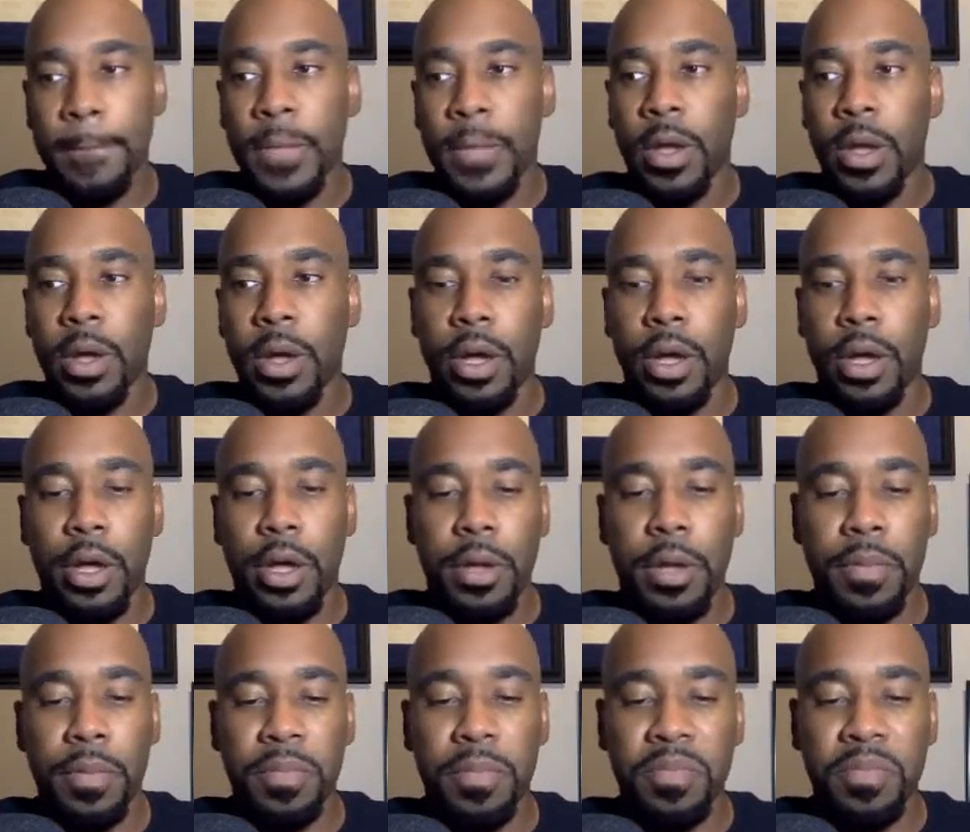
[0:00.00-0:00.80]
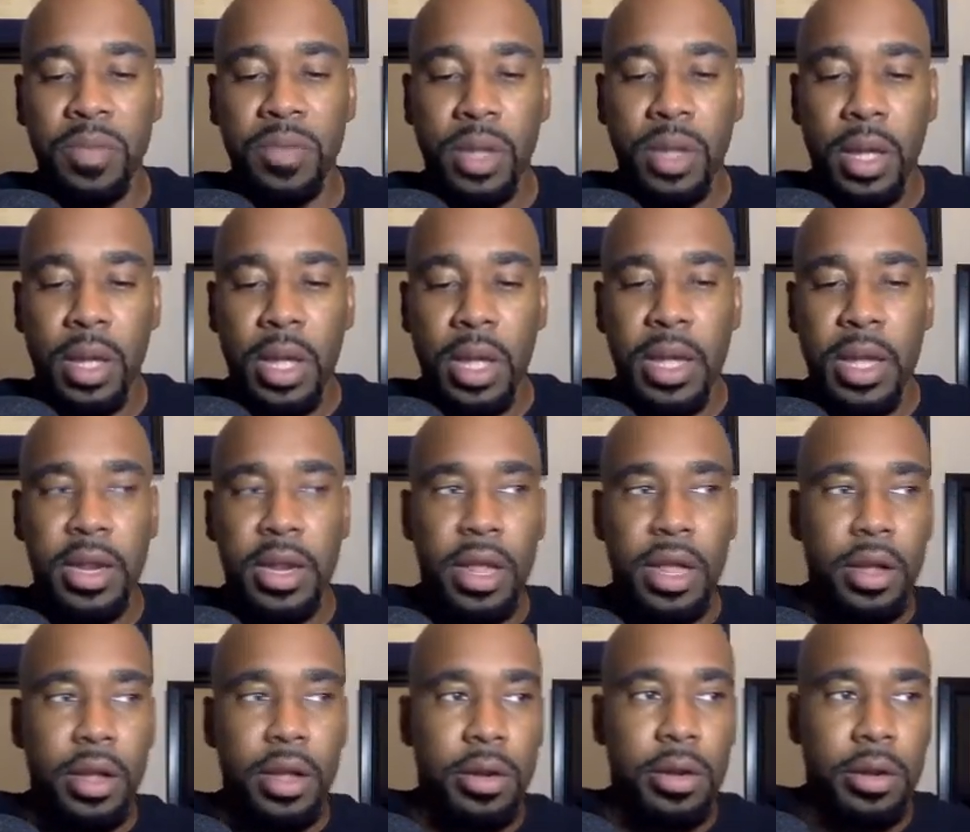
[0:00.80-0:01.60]
um and
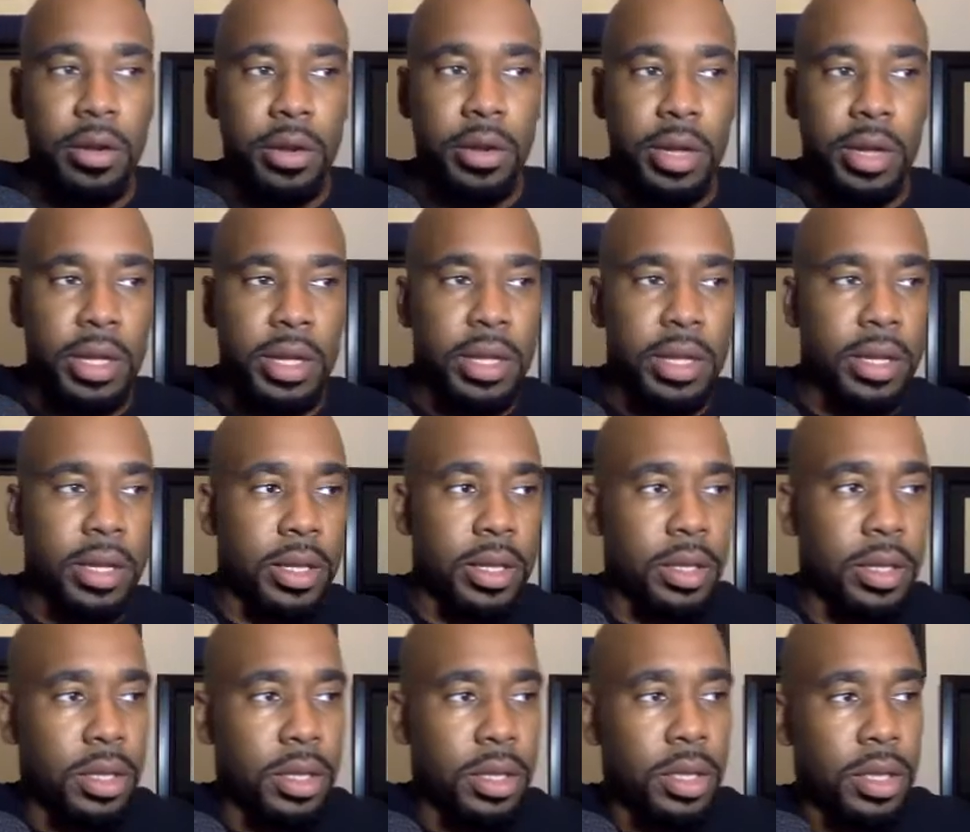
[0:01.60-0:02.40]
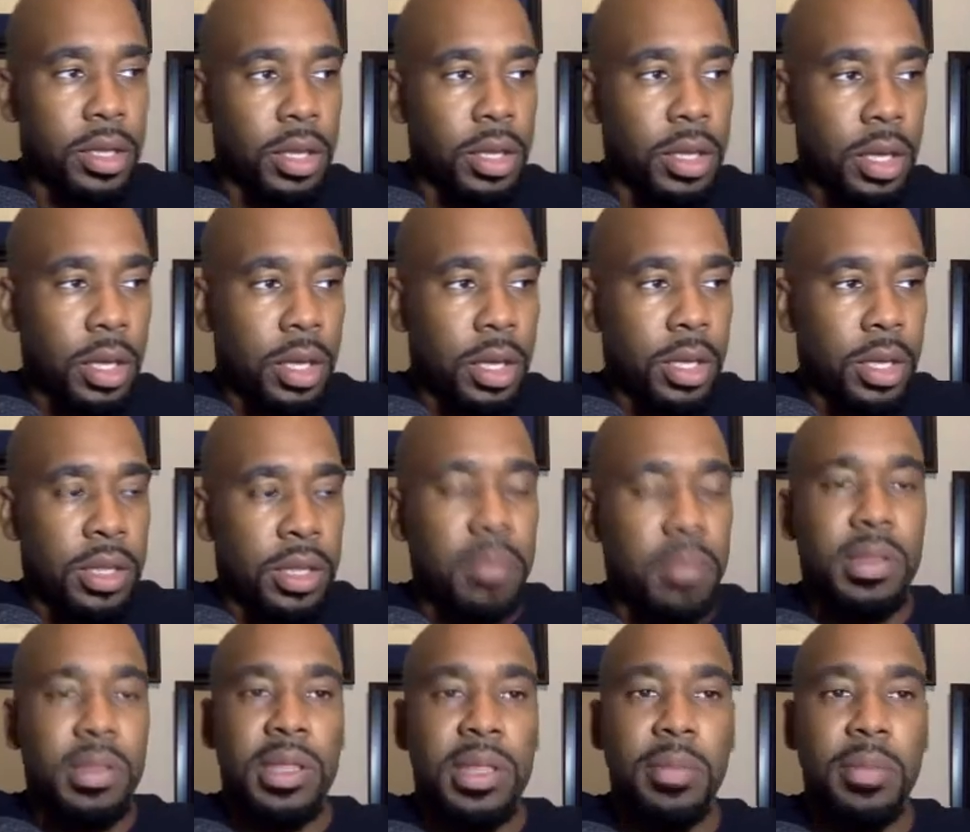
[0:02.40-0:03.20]
there is
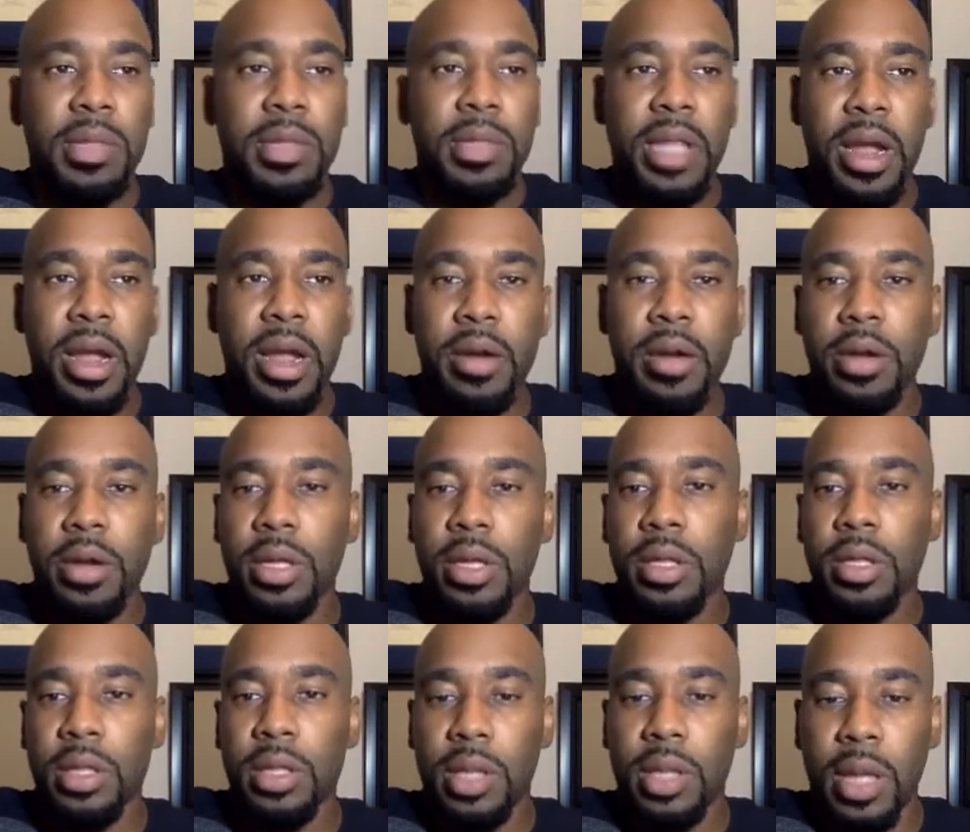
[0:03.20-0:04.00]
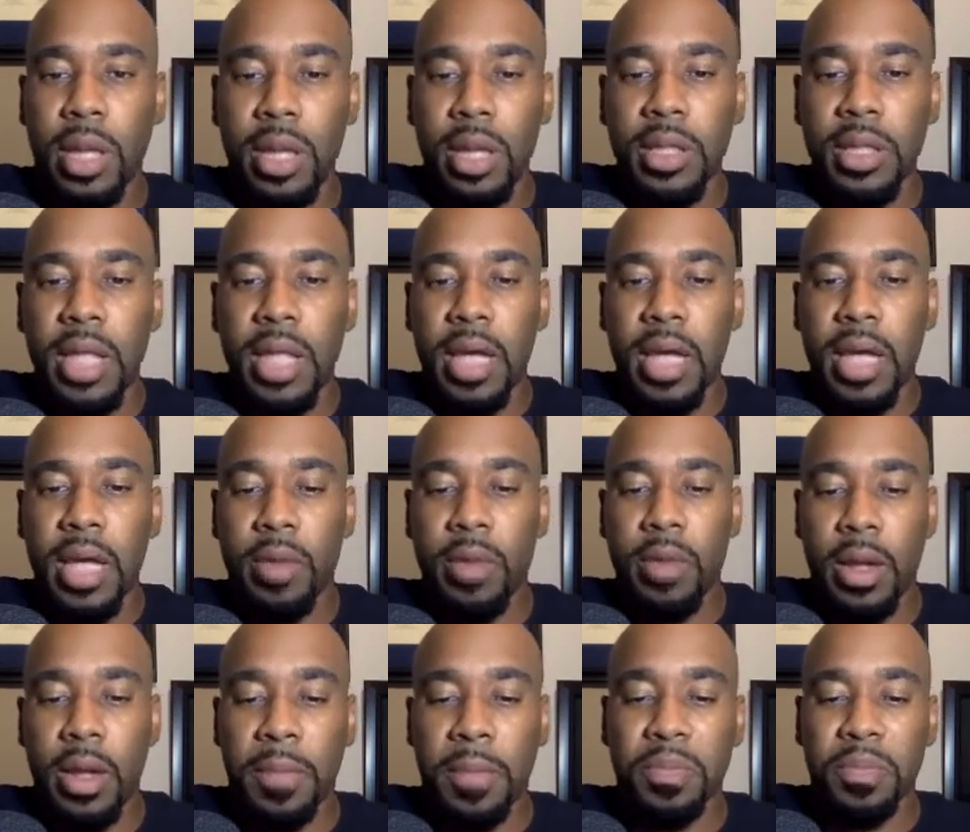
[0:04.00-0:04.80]
some similarities in that,
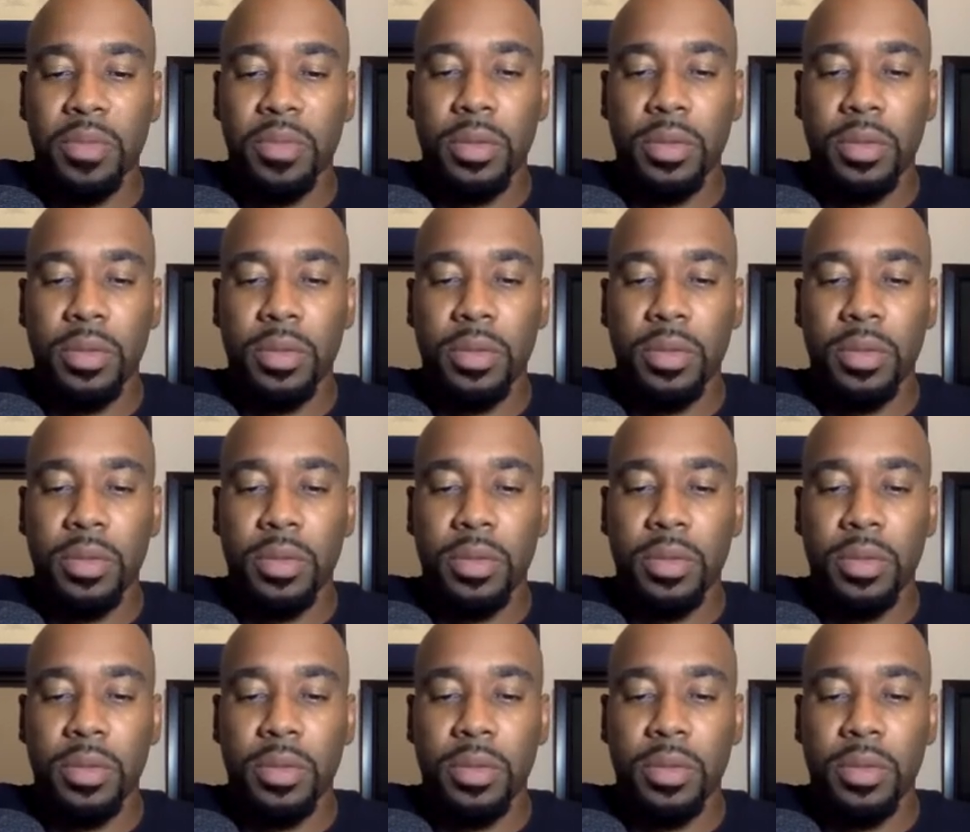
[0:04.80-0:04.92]
right?